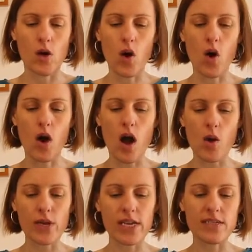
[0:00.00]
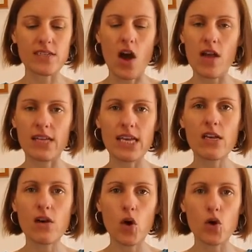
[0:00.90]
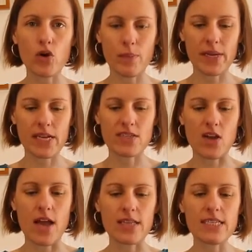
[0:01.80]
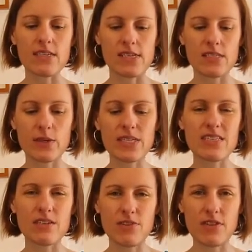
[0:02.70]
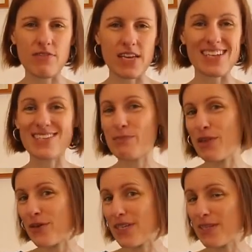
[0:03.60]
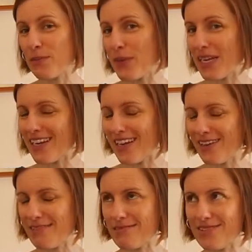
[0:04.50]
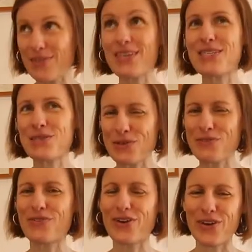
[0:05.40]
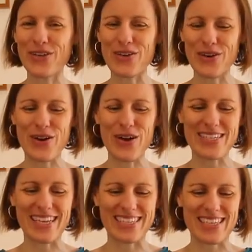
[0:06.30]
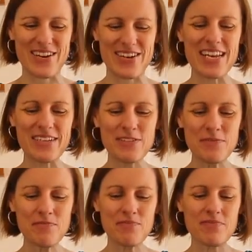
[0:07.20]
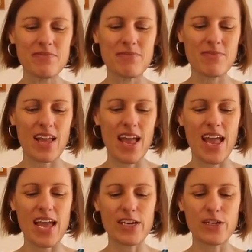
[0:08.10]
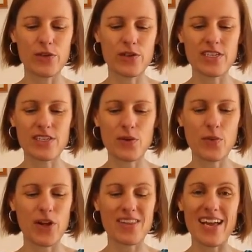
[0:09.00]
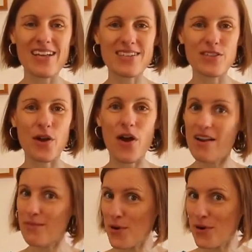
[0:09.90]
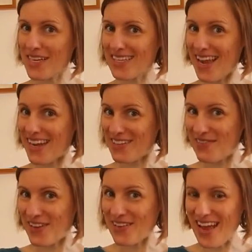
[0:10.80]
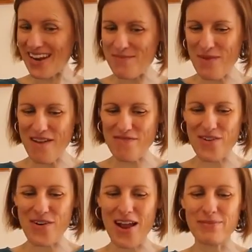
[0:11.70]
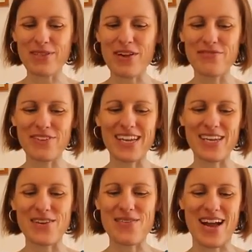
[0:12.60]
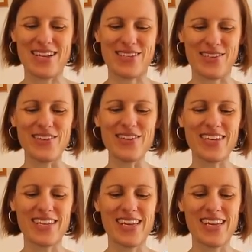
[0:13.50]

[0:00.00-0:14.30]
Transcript: or holding it tightly or gripping it tightly. So this one isn't for the fingers, though it is good for your dexterity and good just to work that. So I'm already starting to feel that in my forearms. Hopefully you are too.